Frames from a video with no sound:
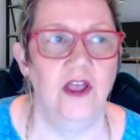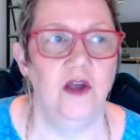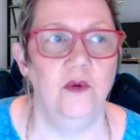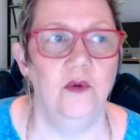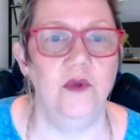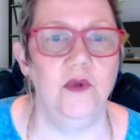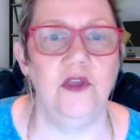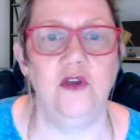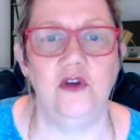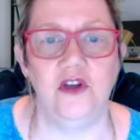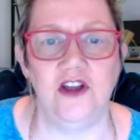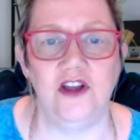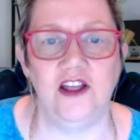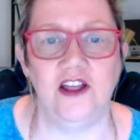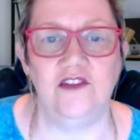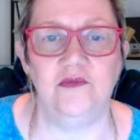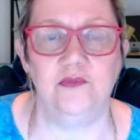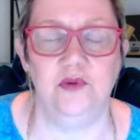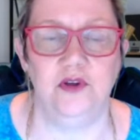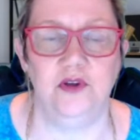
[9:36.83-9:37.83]
We could
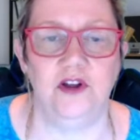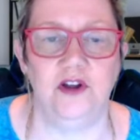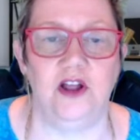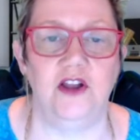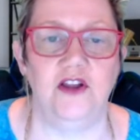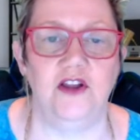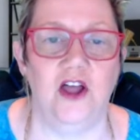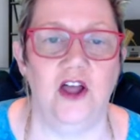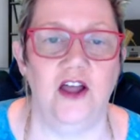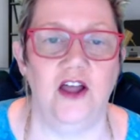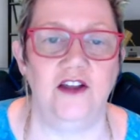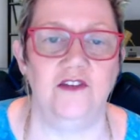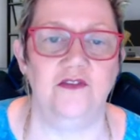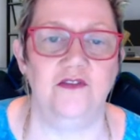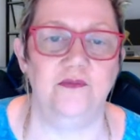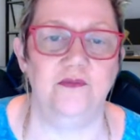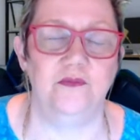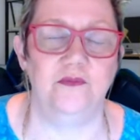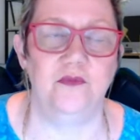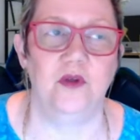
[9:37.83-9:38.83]
have put a lot of
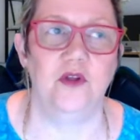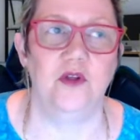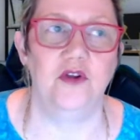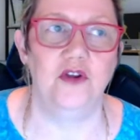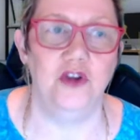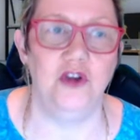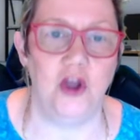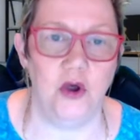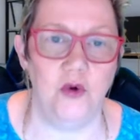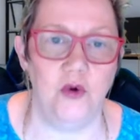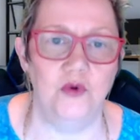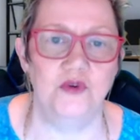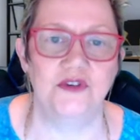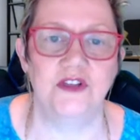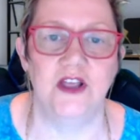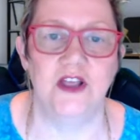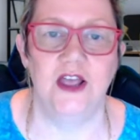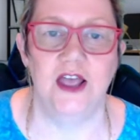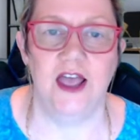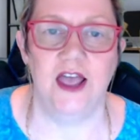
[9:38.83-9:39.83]
no's
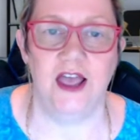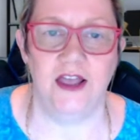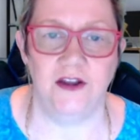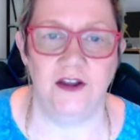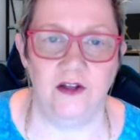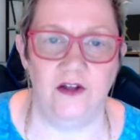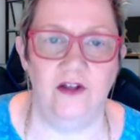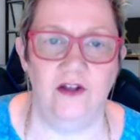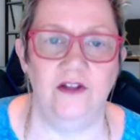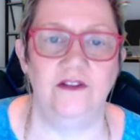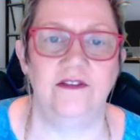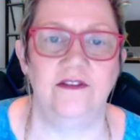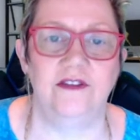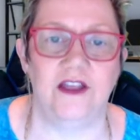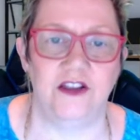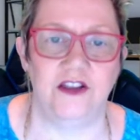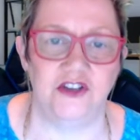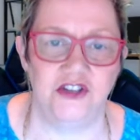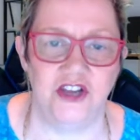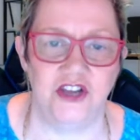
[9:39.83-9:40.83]
and halts
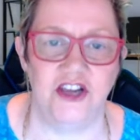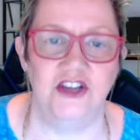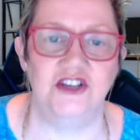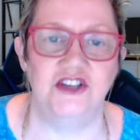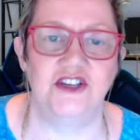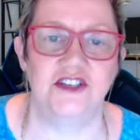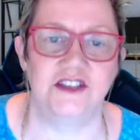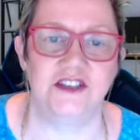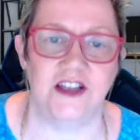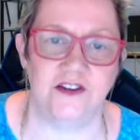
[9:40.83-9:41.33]
and changes